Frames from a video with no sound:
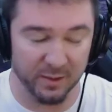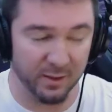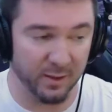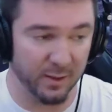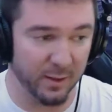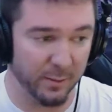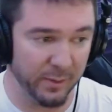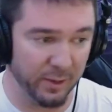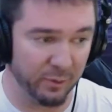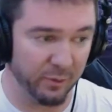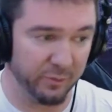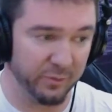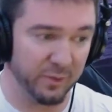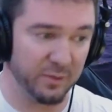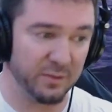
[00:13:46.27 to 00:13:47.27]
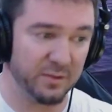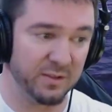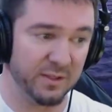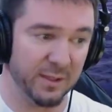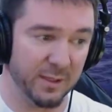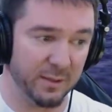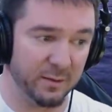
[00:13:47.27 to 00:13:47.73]
I don't know if you can
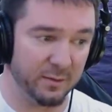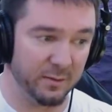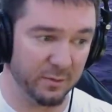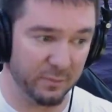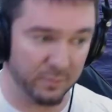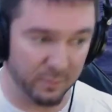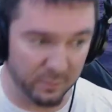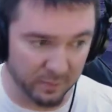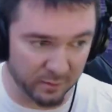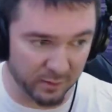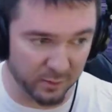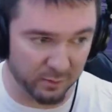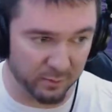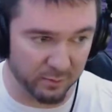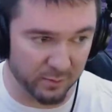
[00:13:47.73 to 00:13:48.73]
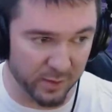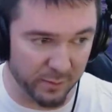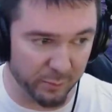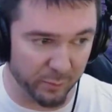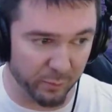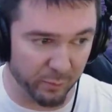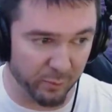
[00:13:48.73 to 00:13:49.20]
see it. There's a little
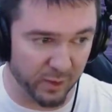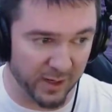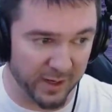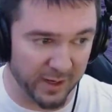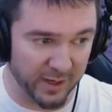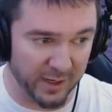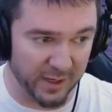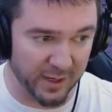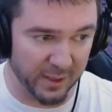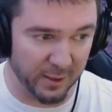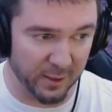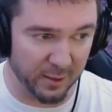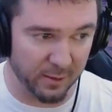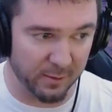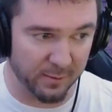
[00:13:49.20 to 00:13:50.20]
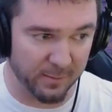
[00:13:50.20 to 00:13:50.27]
lump right here.